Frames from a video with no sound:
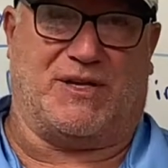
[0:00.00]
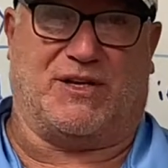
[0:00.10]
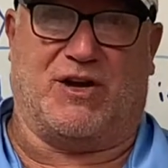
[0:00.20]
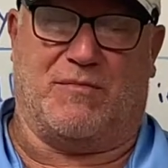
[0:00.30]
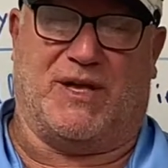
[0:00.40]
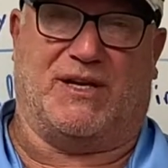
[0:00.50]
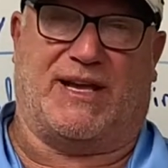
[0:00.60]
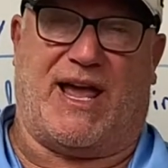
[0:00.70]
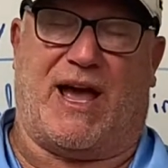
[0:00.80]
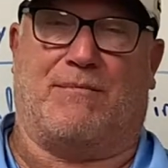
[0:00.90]
to come into
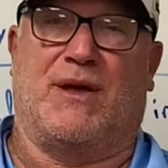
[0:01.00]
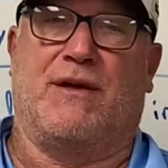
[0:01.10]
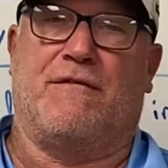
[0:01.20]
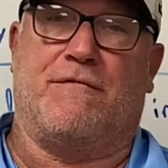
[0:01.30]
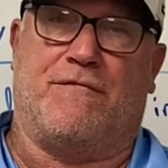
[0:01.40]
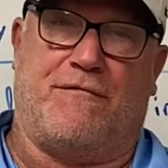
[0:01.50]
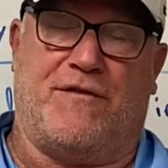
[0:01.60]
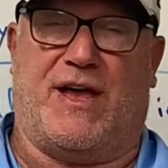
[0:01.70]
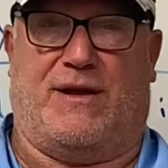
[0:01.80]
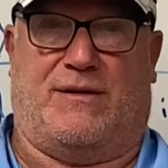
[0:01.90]
camp
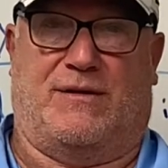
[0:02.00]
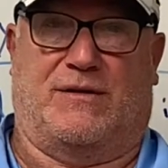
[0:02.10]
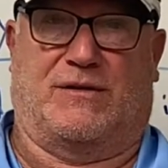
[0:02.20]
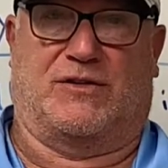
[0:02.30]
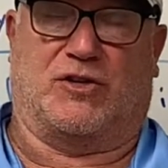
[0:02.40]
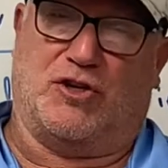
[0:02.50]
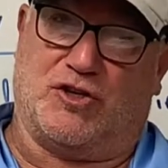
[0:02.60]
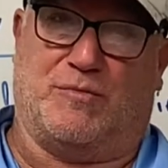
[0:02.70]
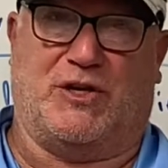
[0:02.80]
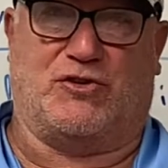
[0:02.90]
fit. So you
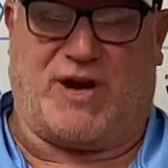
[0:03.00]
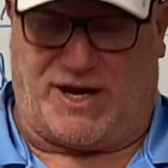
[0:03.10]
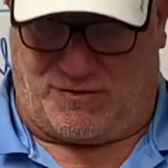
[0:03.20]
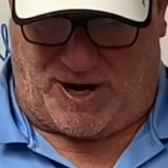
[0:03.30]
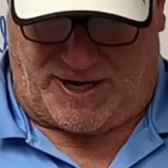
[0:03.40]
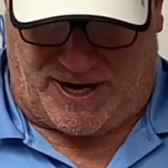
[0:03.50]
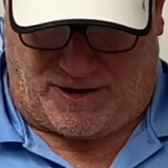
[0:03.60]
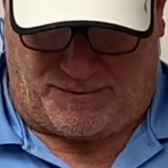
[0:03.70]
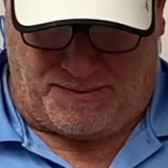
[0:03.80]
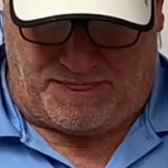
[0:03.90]
should be training right now.
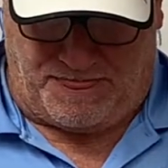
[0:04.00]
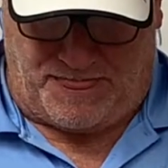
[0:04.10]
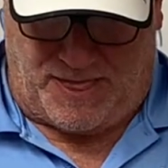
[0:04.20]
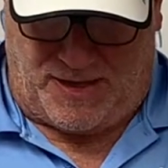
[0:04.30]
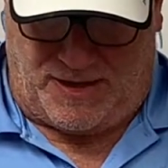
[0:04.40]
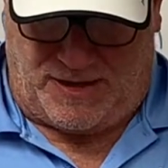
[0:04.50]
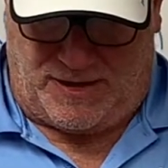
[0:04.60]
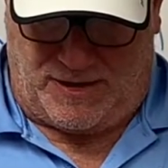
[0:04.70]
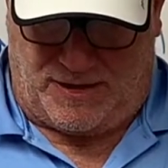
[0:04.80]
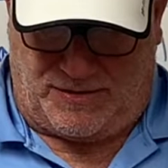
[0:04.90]

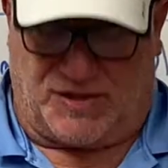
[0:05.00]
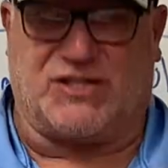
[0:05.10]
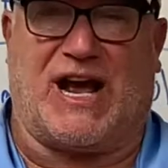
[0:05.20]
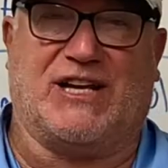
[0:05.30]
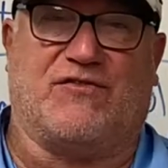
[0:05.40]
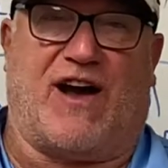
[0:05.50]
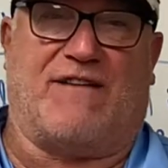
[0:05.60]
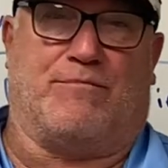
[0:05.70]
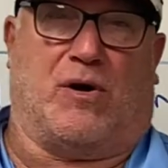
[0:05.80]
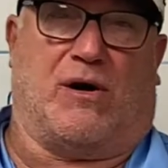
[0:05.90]
The size
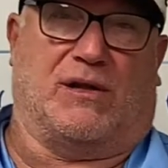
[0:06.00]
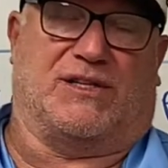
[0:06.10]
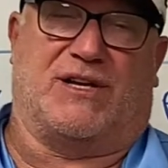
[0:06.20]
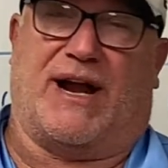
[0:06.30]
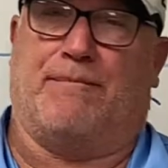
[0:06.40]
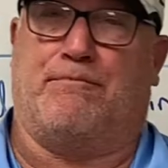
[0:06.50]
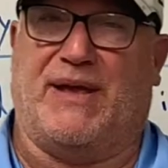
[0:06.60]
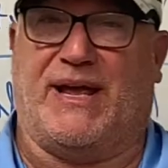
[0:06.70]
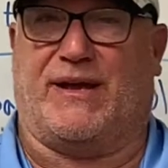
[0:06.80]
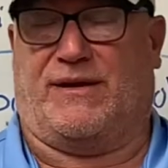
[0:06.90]
5 ball is not a
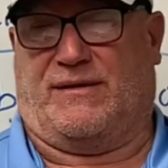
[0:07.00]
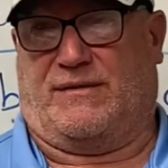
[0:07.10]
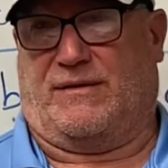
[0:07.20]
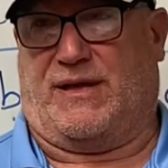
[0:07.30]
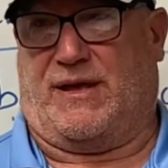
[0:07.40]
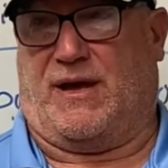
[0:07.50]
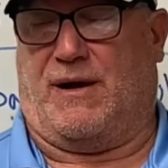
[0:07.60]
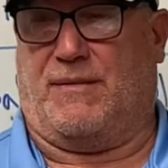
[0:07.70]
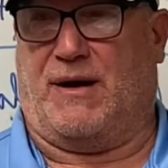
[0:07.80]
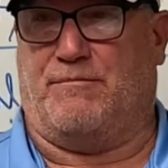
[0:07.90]
big
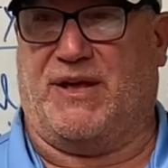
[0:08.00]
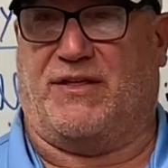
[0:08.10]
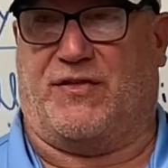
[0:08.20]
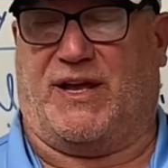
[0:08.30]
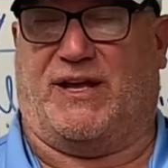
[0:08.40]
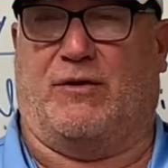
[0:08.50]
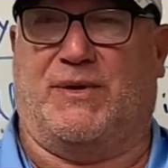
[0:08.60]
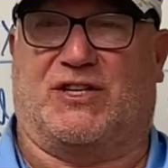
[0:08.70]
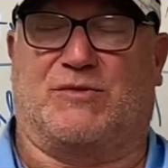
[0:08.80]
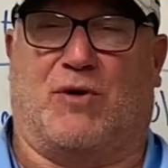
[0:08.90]
thing. It'll be
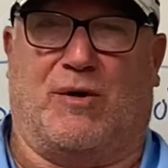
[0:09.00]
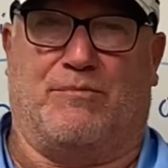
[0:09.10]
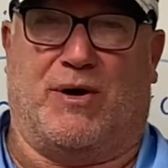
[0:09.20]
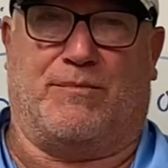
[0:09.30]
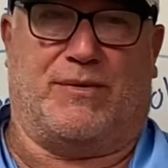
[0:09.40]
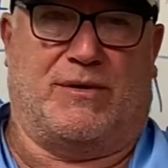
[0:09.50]
a small bump